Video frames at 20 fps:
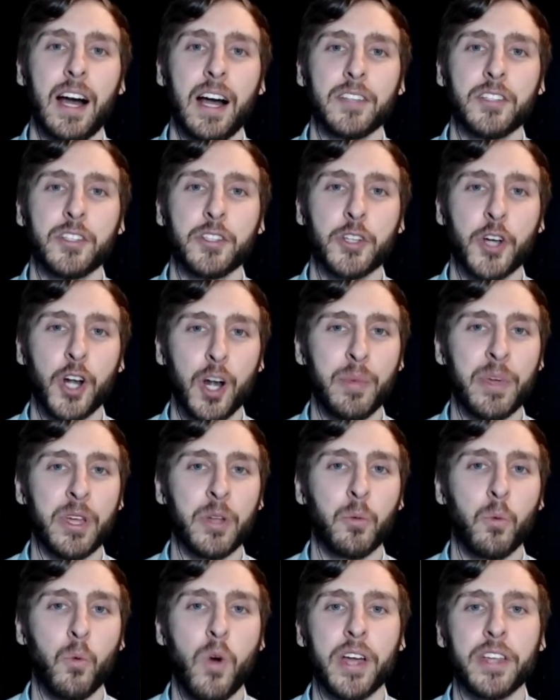determine
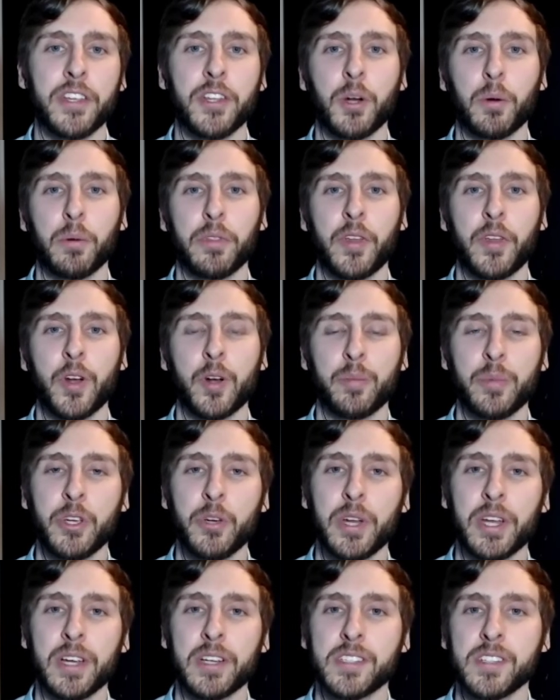what
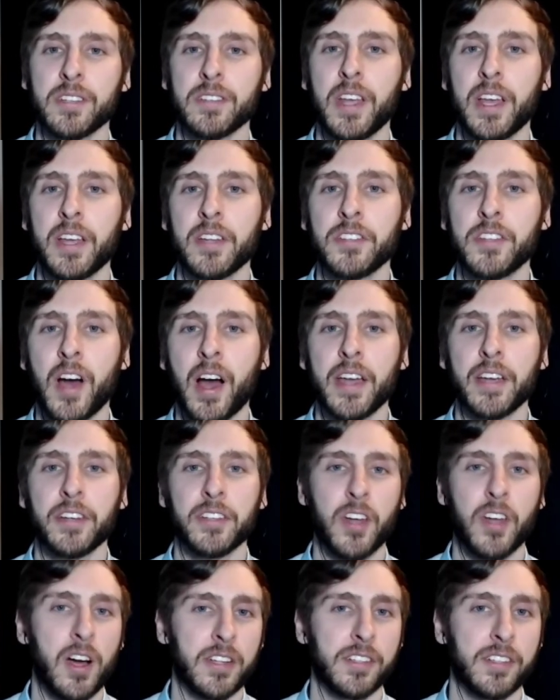therapeutics and
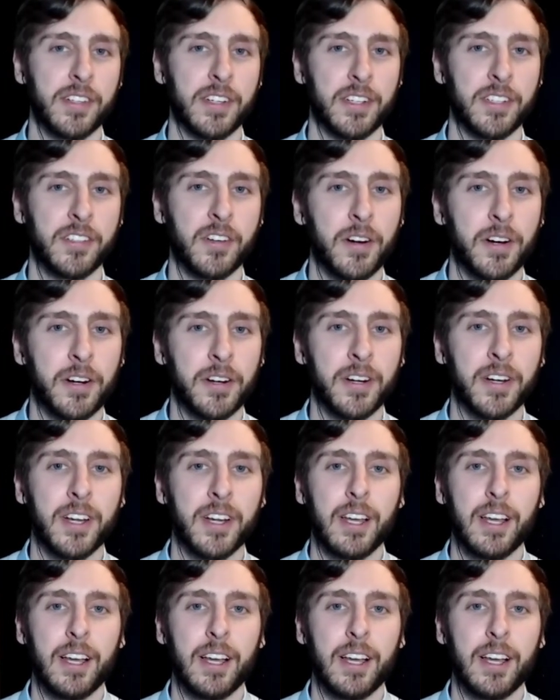diagnostics are